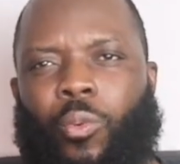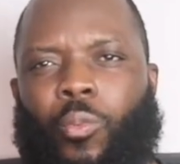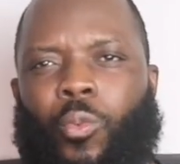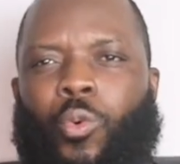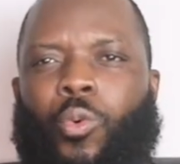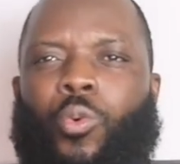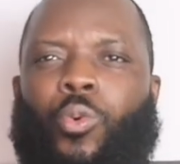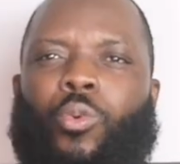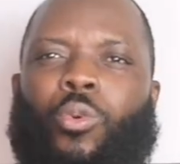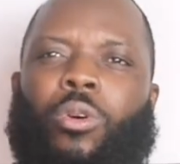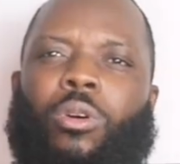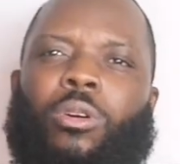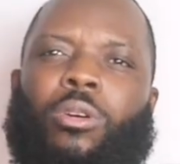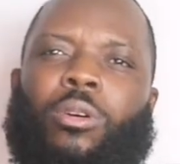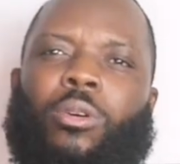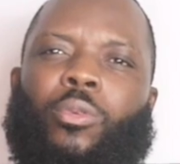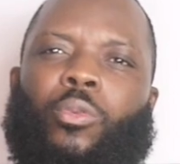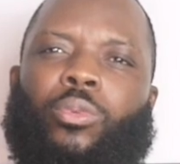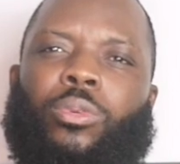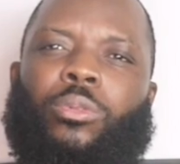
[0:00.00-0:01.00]

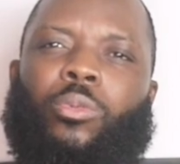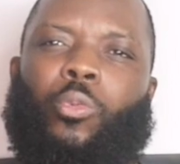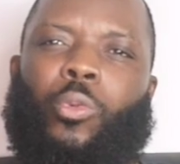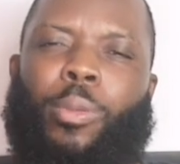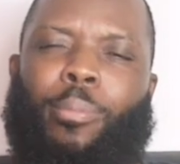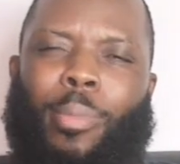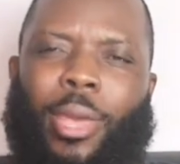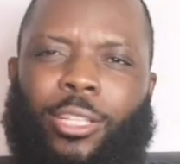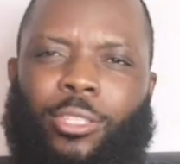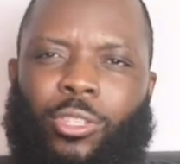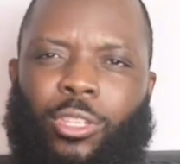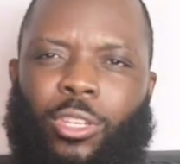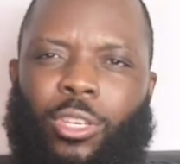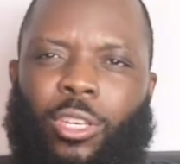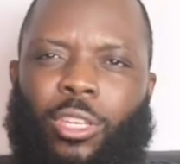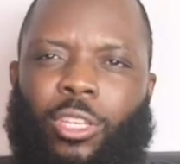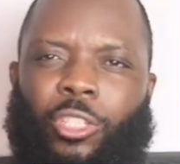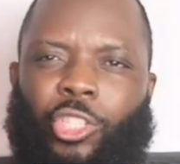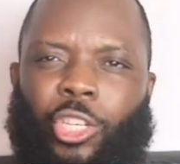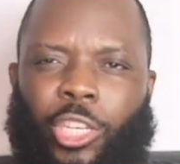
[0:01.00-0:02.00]
who
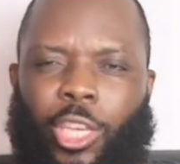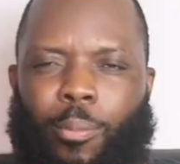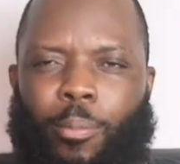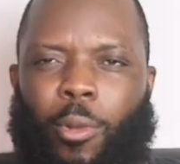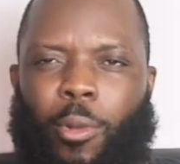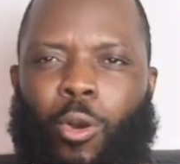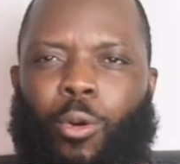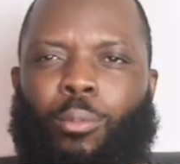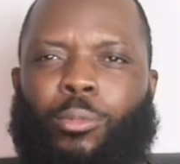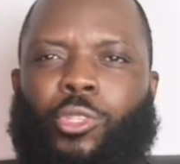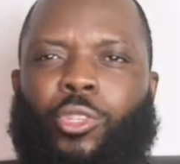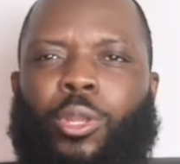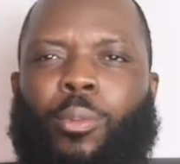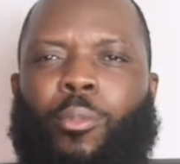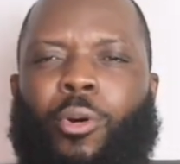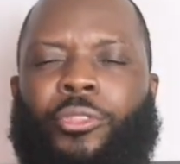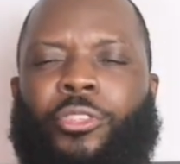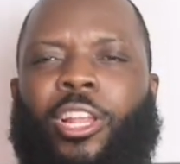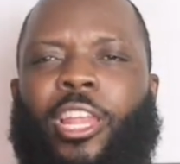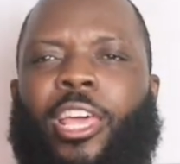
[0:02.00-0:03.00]
she came home to the
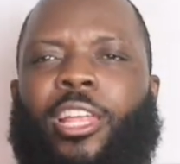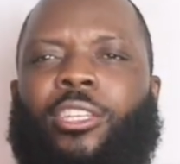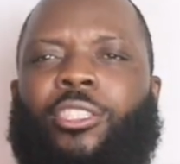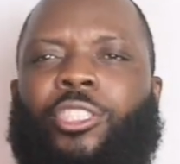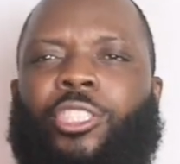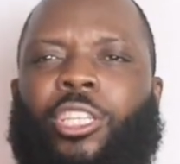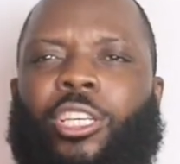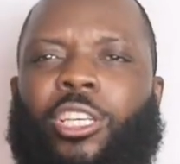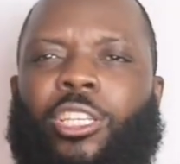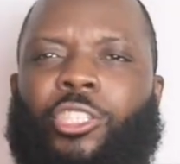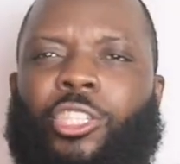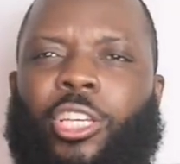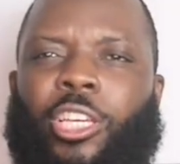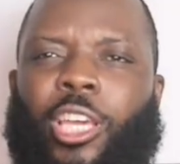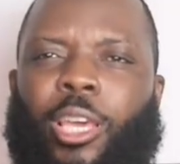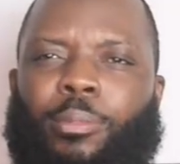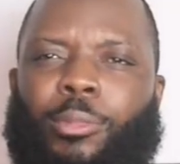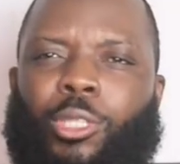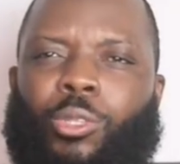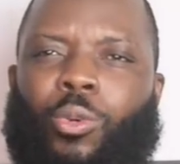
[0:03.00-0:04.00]
motherland. She
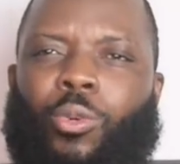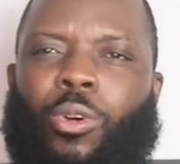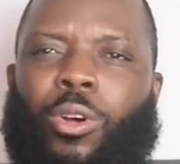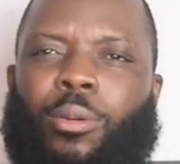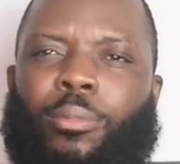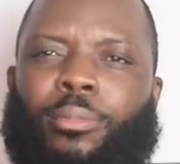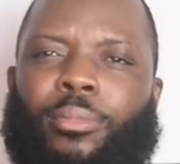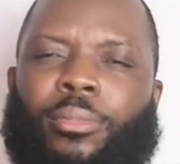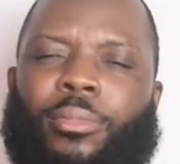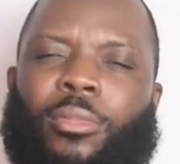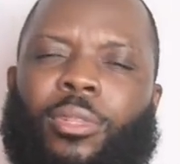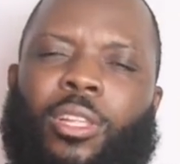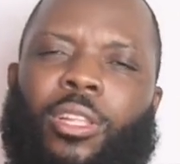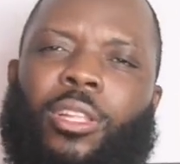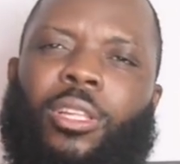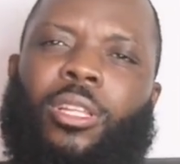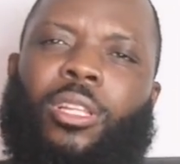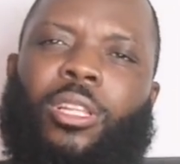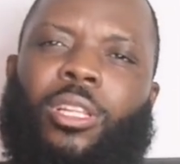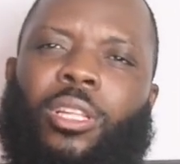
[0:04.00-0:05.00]
came to
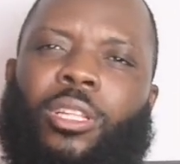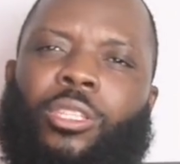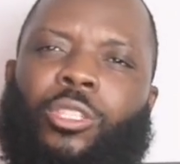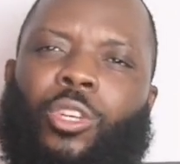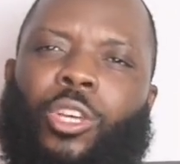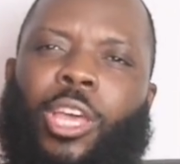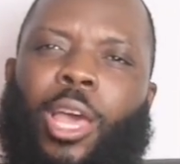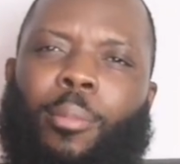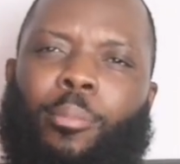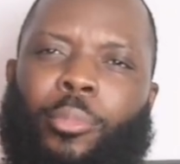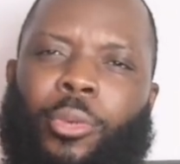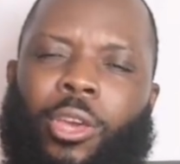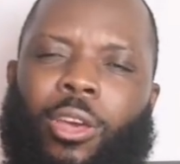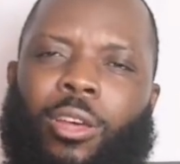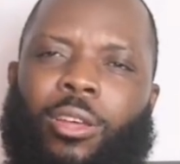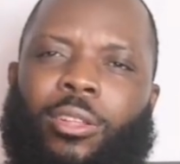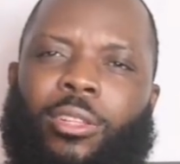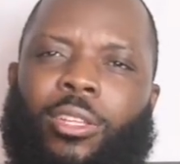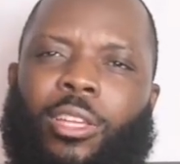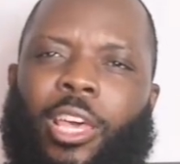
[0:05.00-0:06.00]

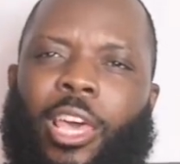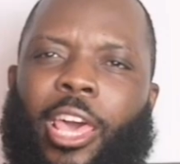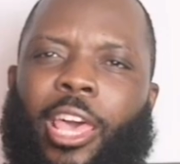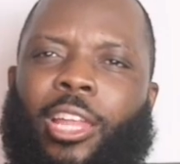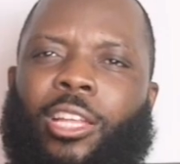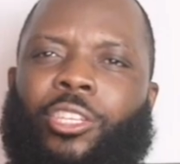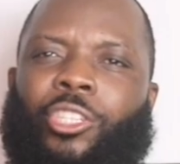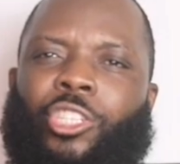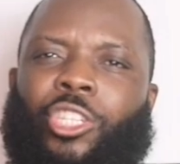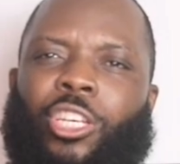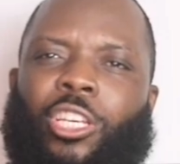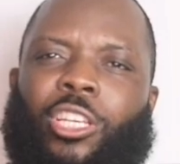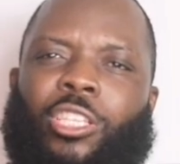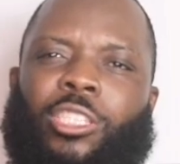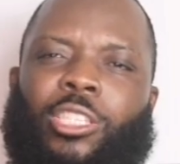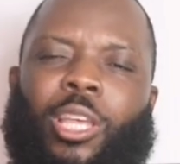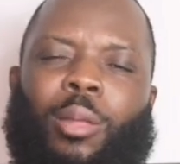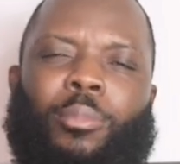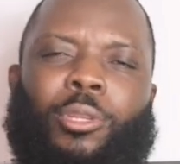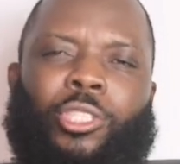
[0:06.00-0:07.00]
Gambia and she
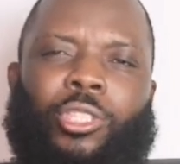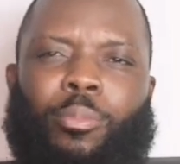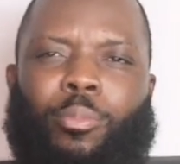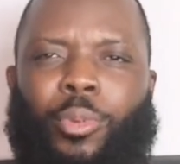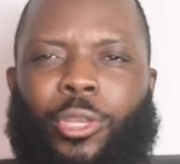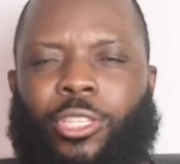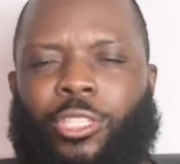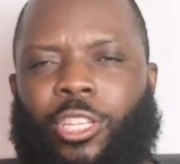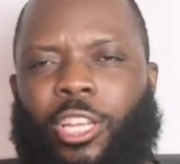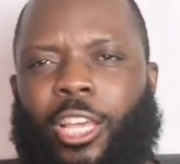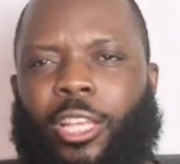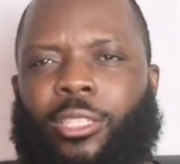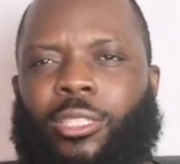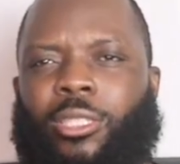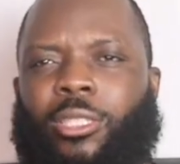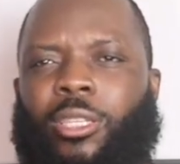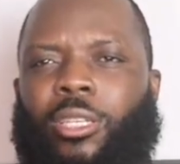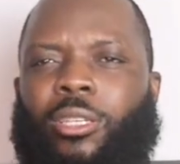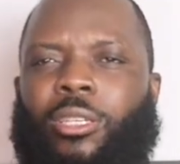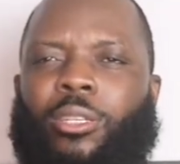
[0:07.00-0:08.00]
established a
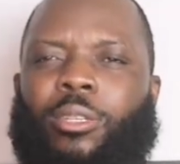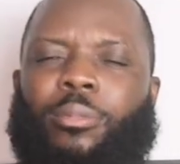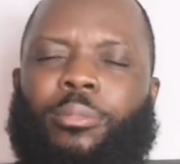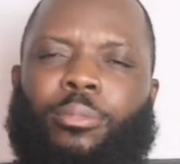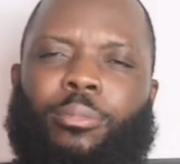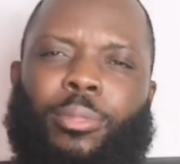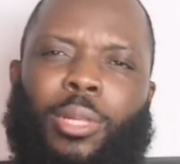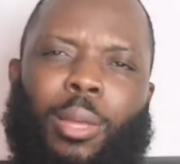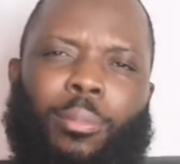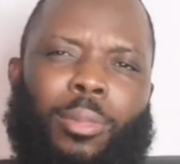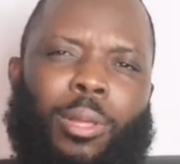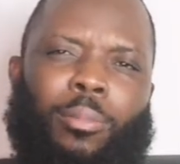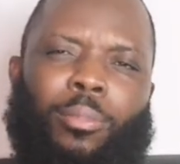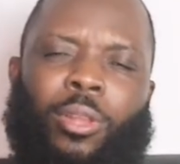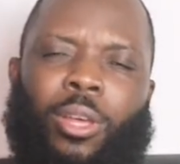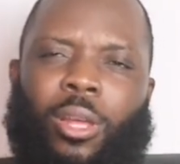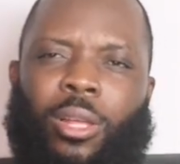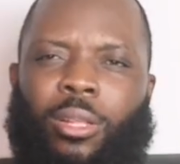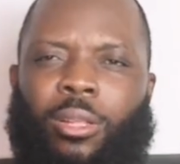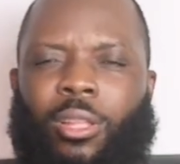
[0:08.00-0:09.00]
business. Blah blah
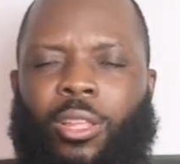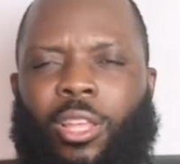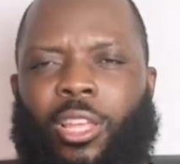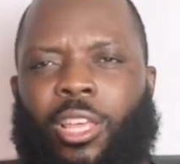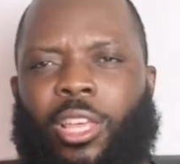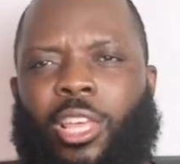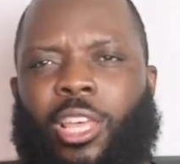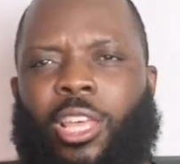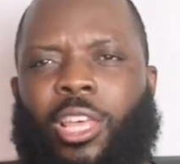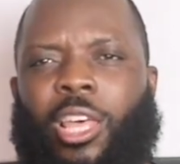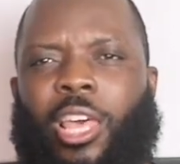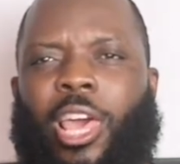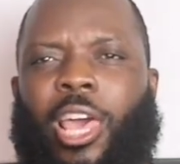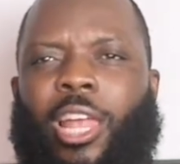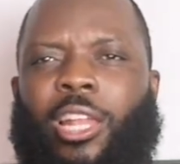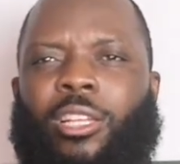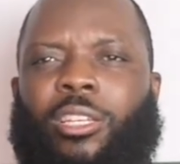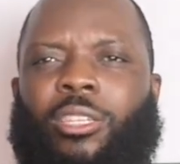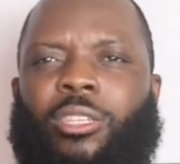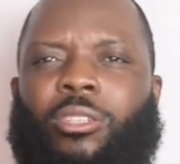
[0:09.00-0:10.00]
blah.
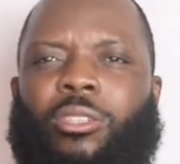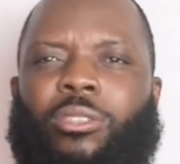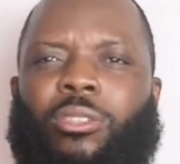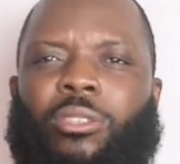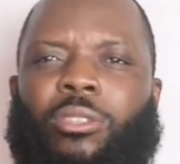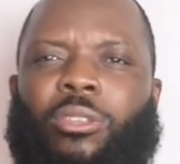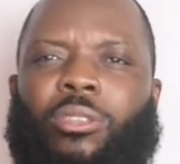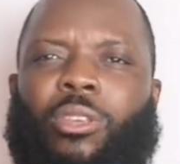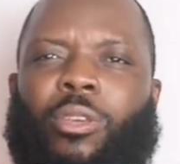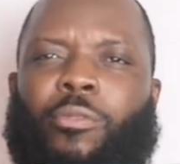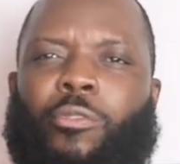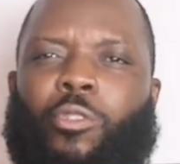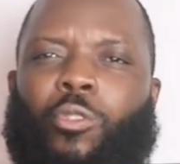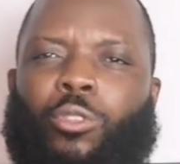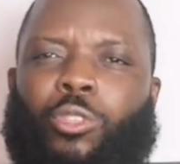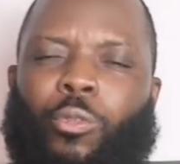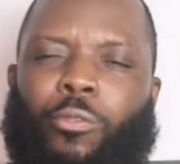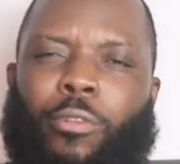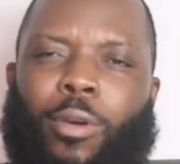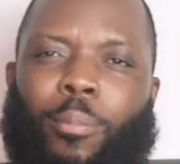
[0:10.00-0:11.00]
And if you're
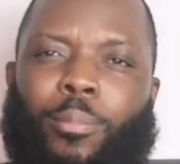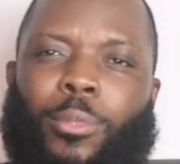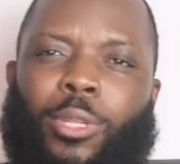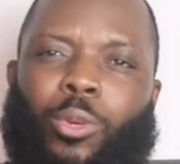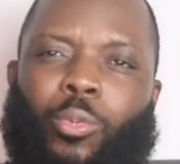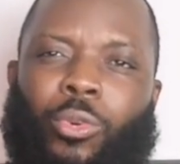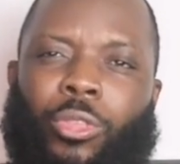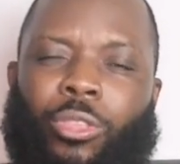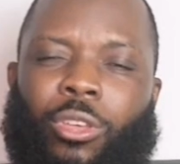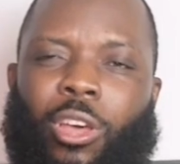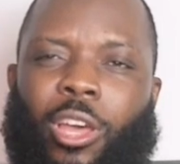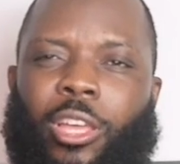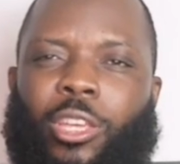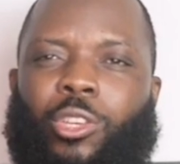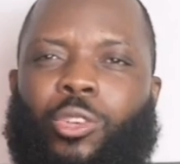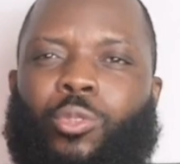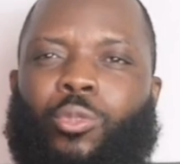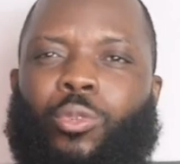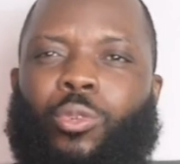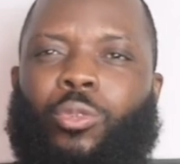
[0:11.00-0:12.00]
also familiar with her,
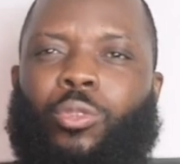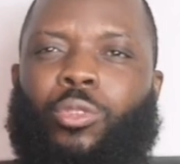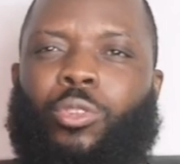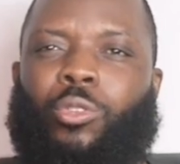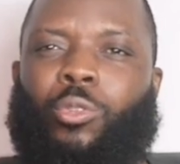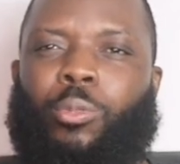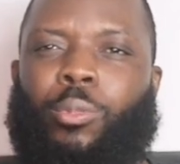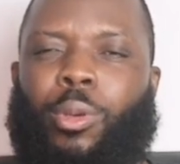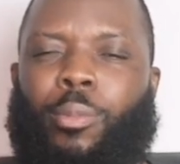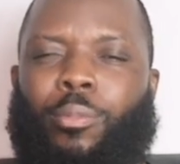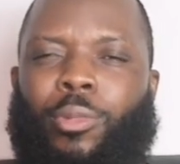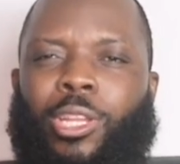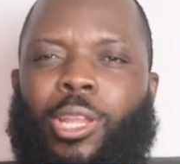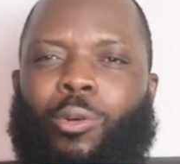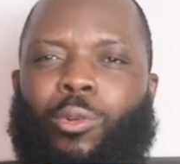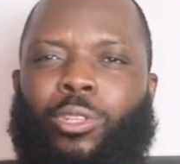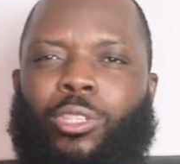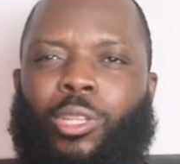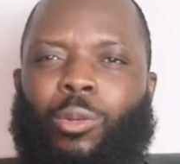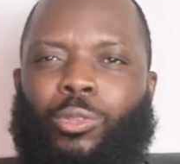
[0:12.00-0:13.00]
you remember
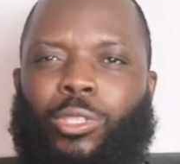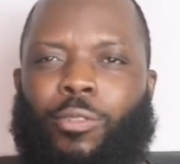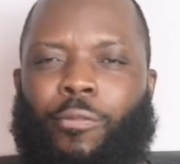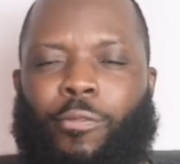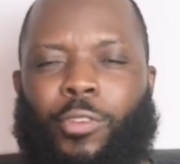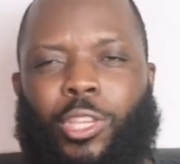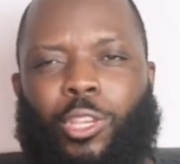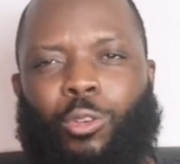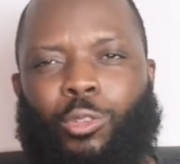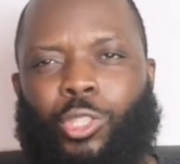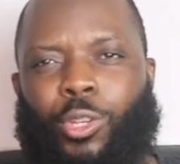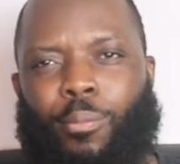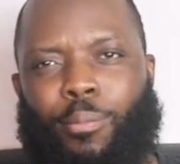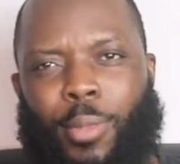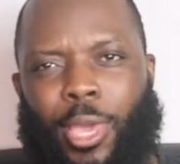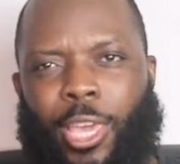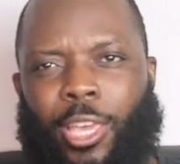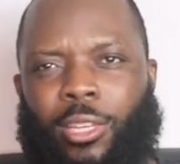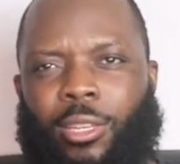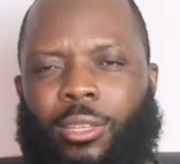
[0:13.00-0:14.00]
there was a video she
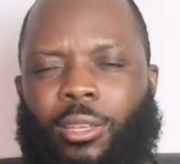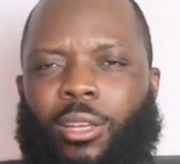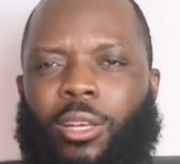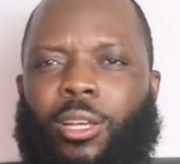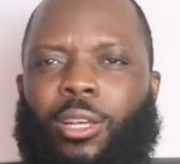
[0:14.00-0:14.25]
made